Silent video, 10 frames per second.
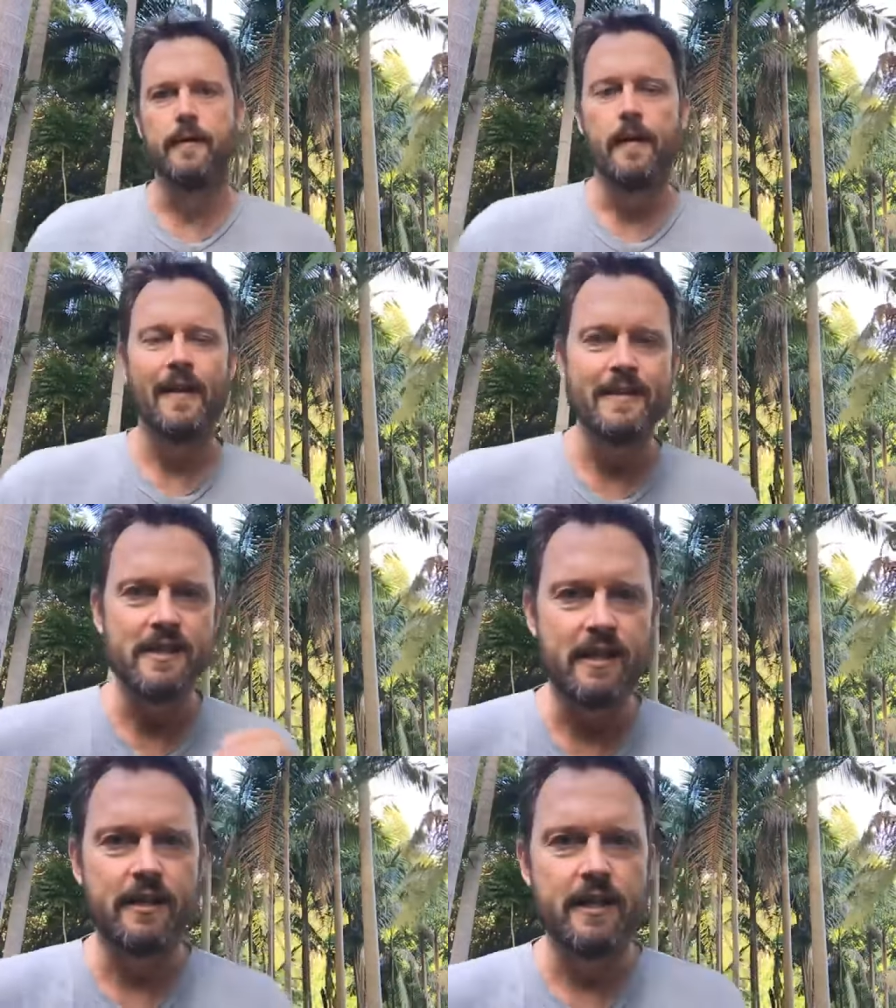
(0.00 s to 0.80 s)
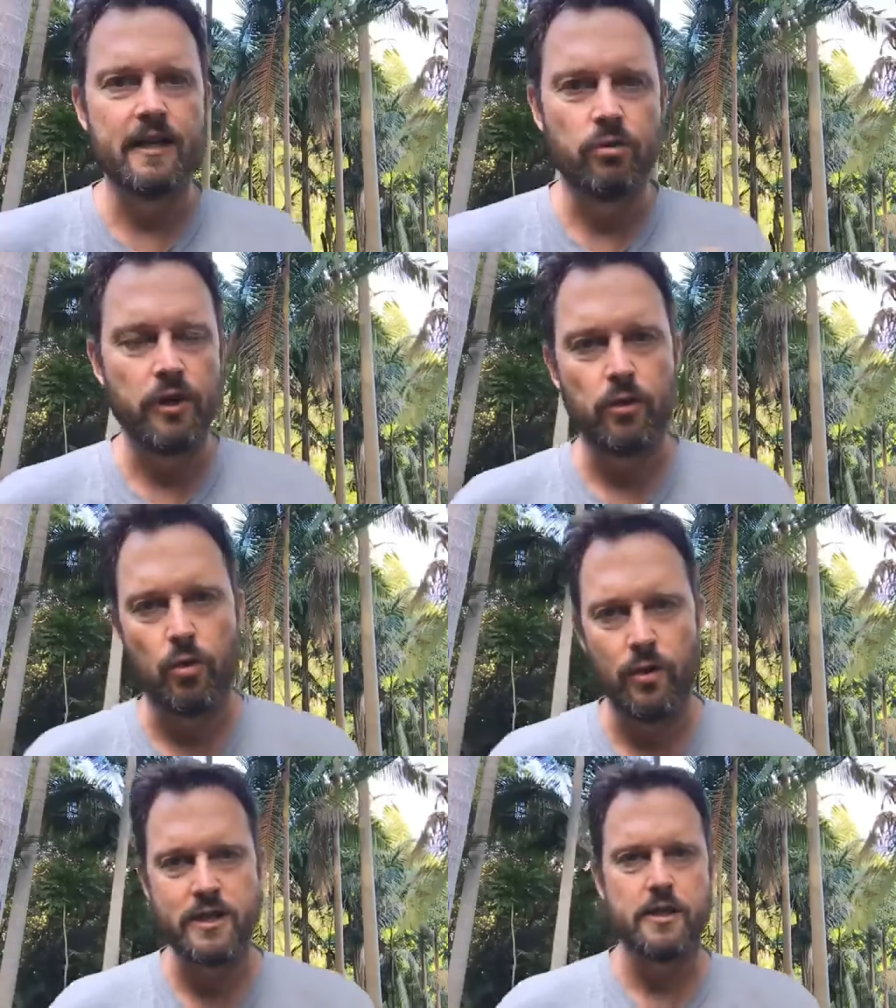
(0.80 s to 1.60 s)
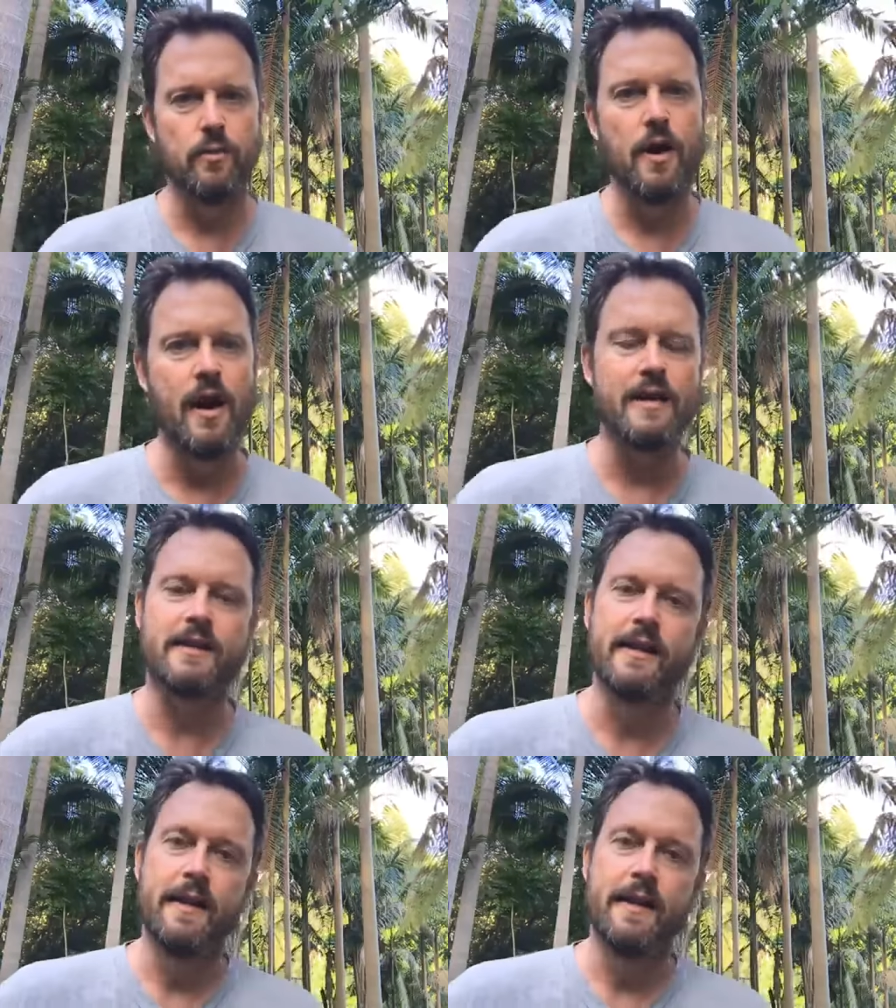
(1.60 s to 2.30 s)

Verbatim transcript: And that's the key critical question to ask.